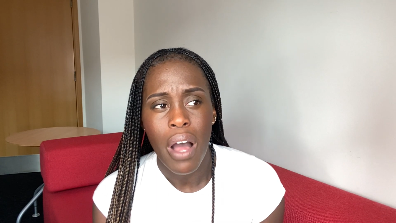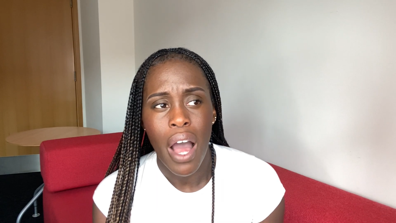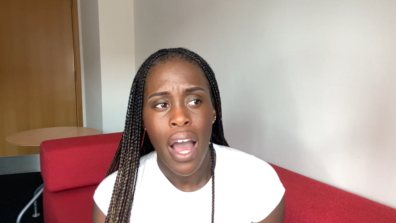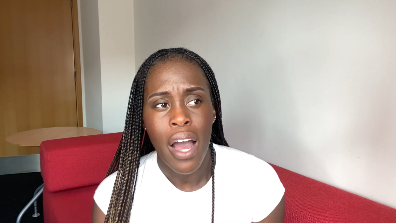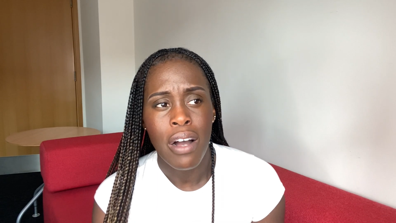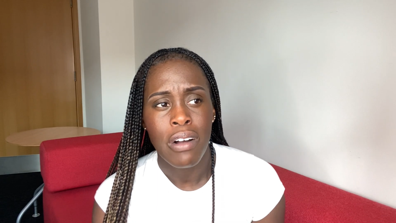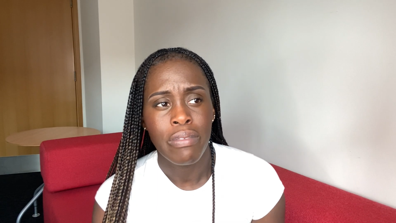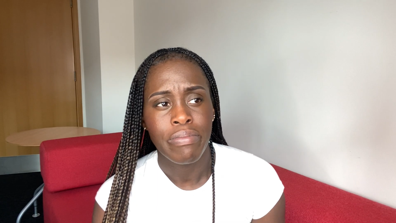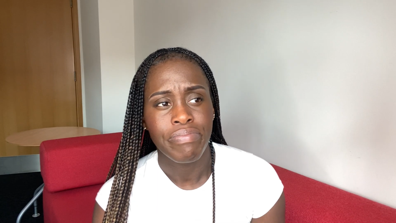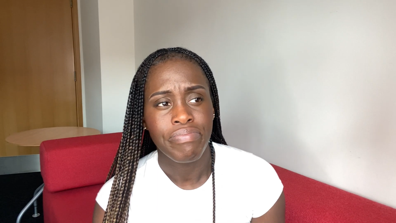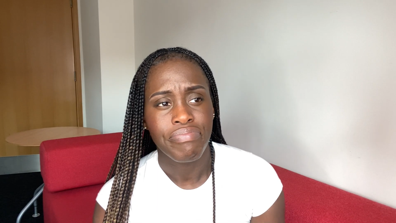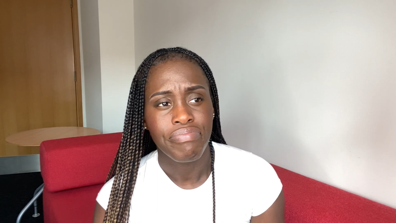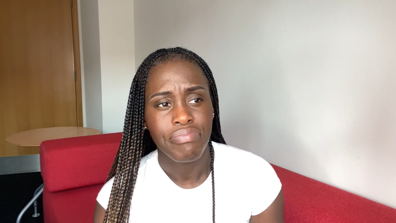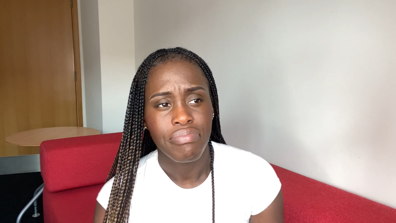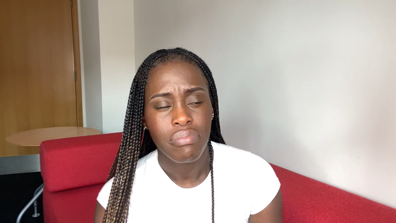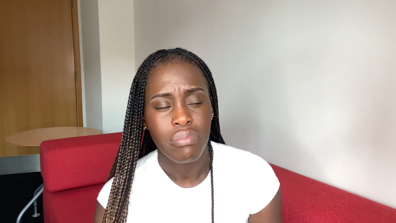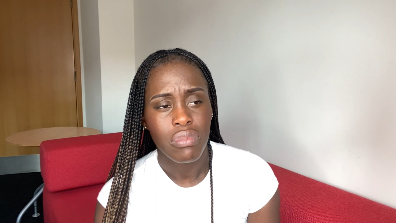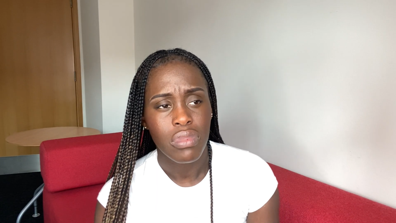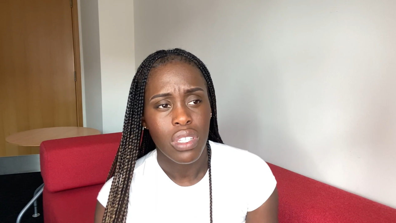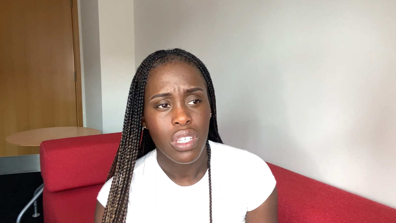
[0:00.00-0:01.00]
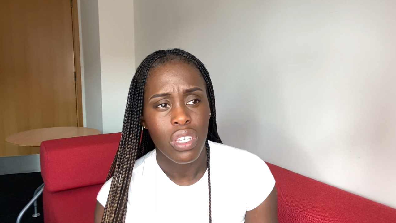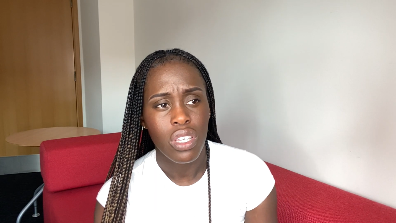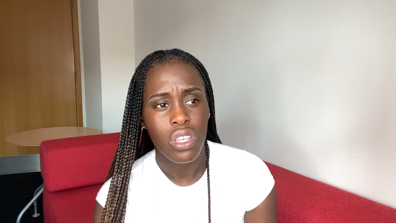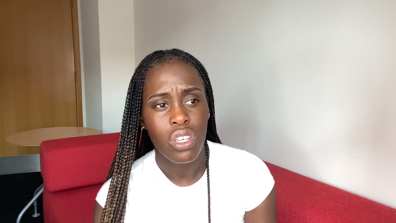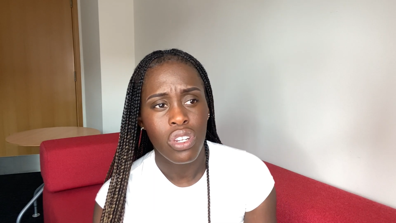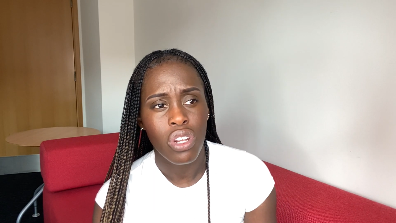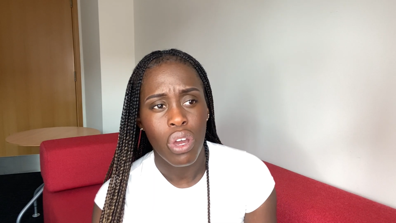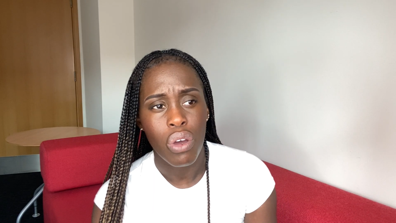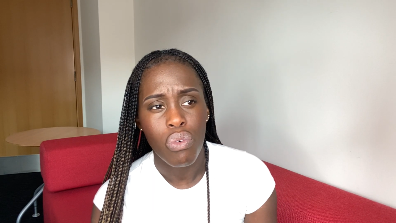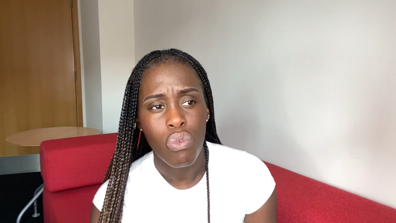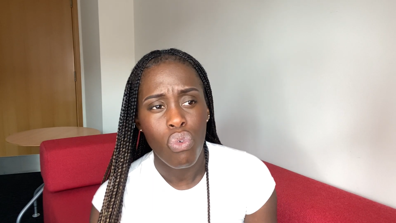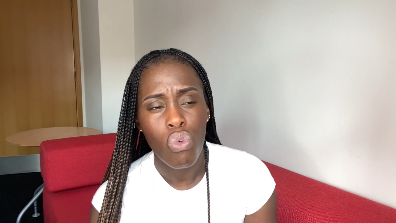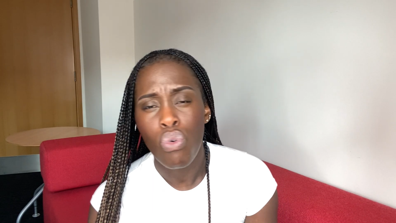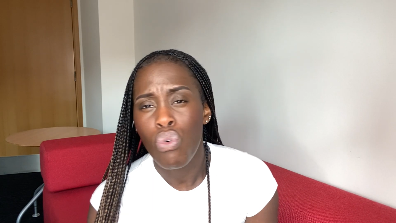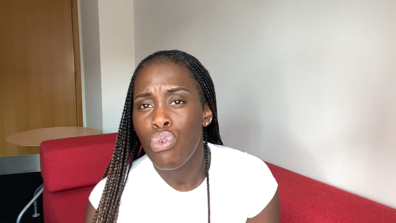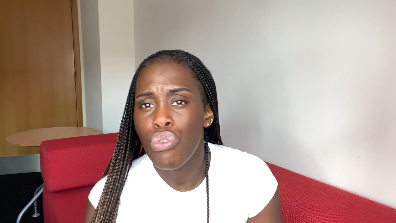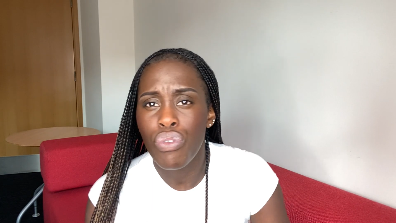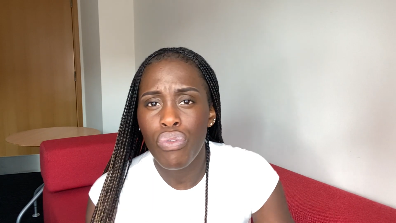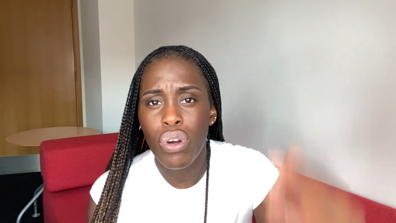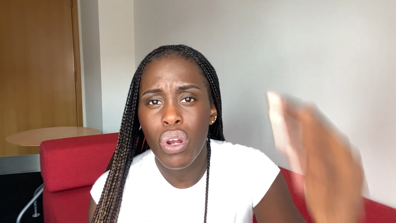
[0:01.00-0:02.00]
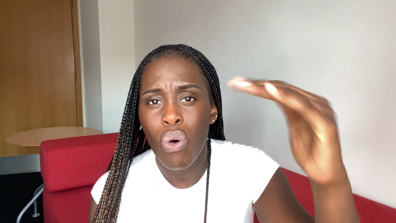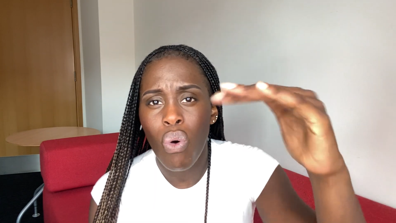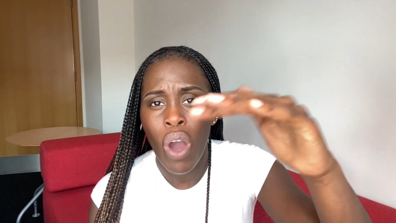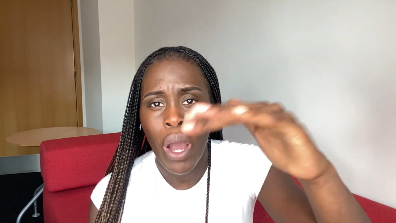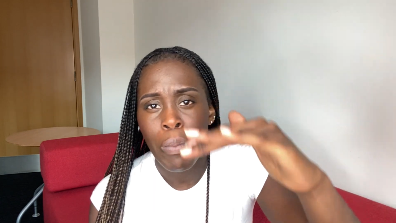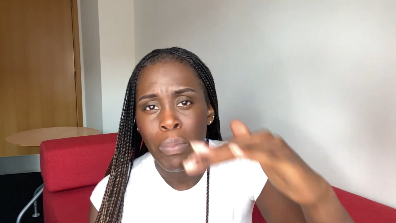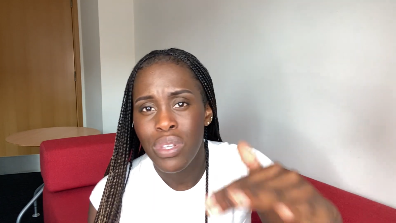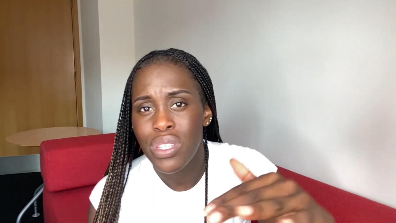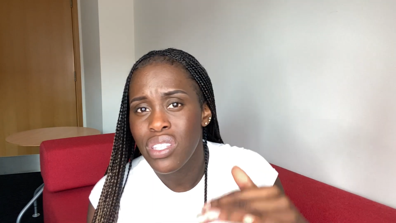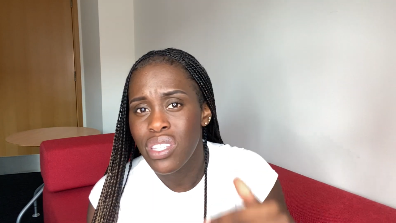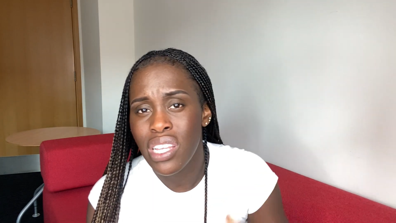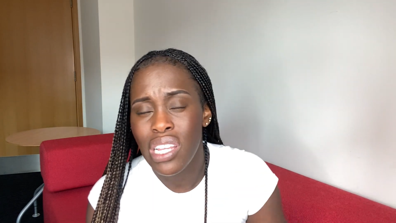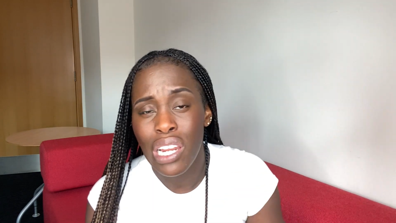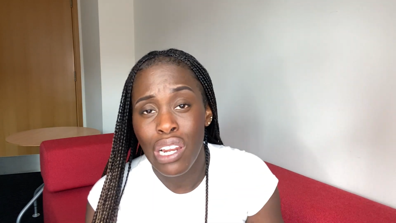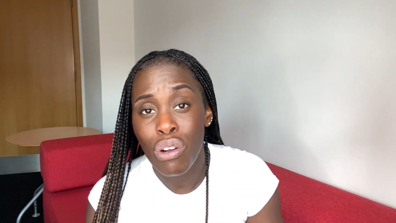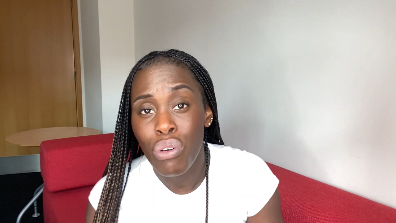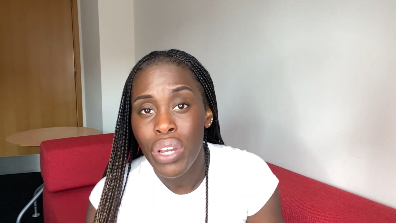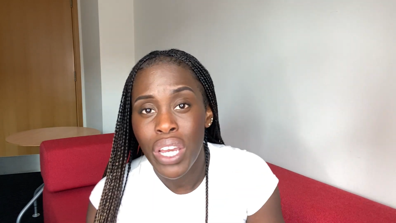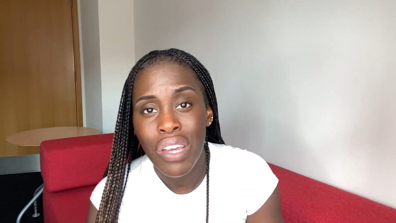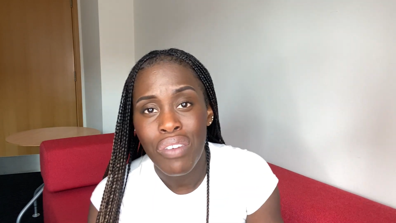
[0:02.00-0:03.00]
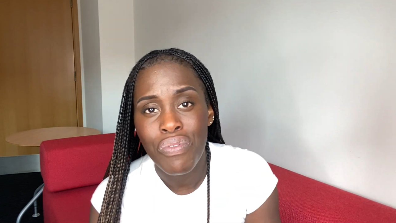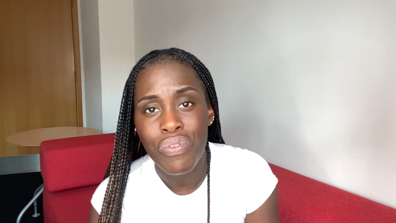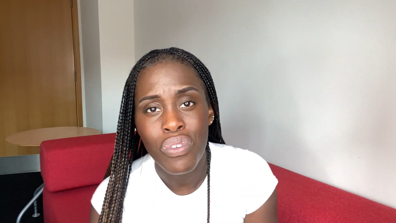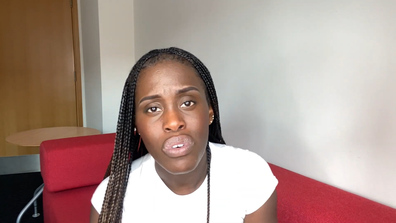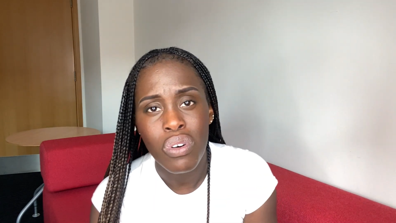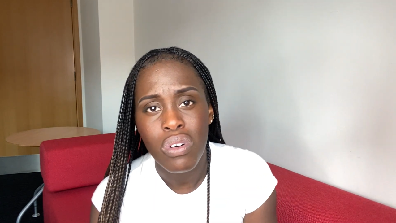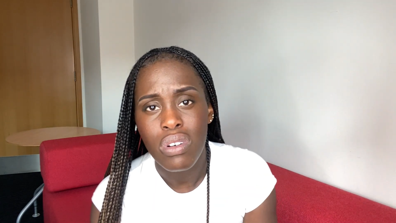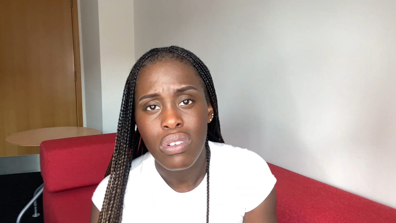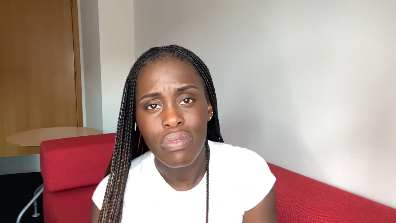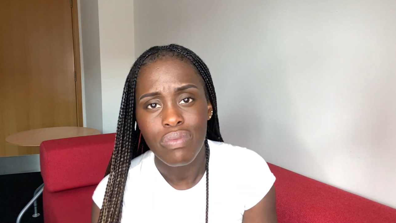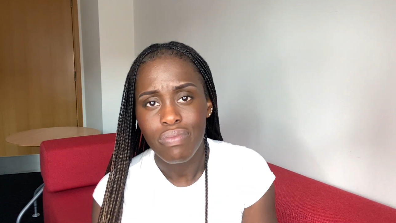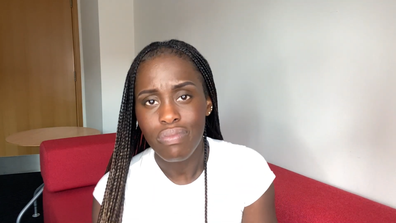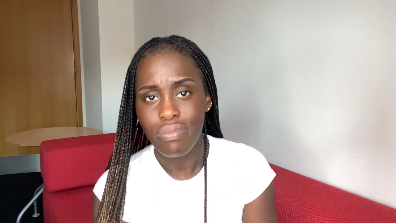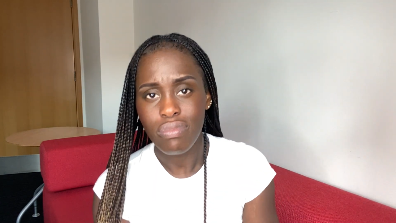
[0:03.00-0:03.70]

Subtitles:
all the requirements that they're looking for.